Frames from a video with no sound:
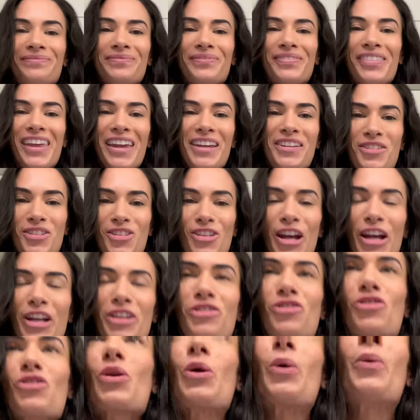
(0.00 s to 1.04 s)
things
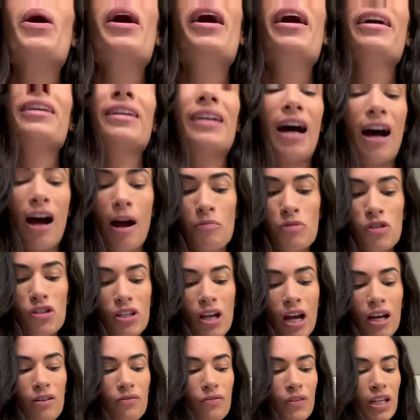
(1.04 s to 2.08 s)
change. So yeah, I'm just
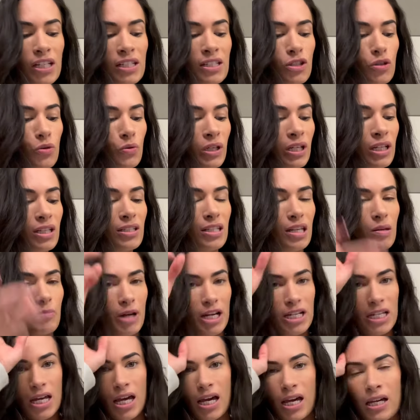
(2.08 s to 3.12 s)
kind of like doing it day by
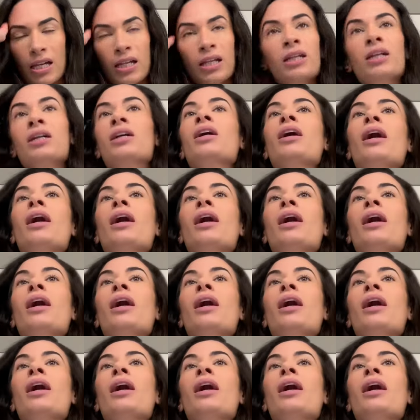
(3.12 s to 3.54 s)
day.